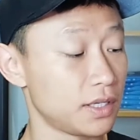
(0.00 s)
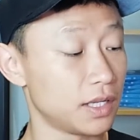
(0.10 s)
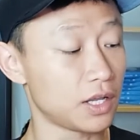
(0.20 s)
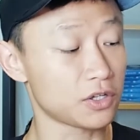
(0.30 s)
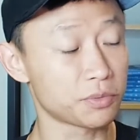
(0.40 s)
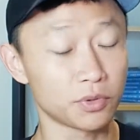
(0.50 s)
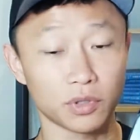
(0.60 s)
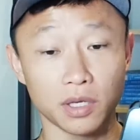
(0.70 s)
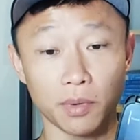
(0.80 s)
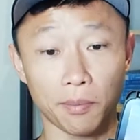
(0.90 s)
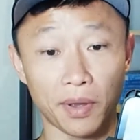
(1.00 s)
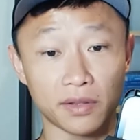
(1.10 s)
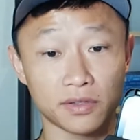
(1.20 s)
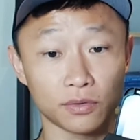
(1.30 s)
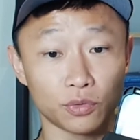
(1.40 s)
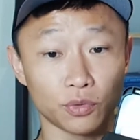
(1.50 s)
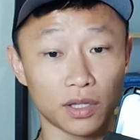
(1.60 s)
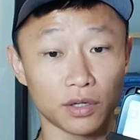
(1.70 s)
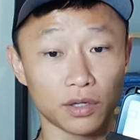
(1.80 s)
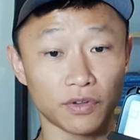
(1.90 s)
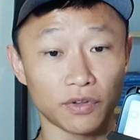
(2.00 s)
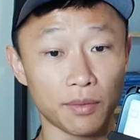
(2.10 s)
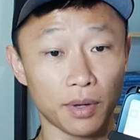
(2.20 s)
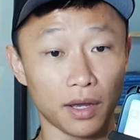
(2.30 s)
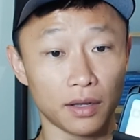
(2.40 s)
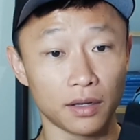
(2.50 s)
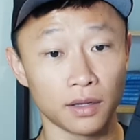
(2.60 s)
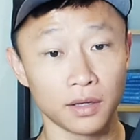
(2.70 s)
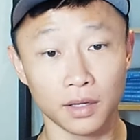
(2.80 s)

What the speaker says: it allows me to keep my pencil together with the iPad.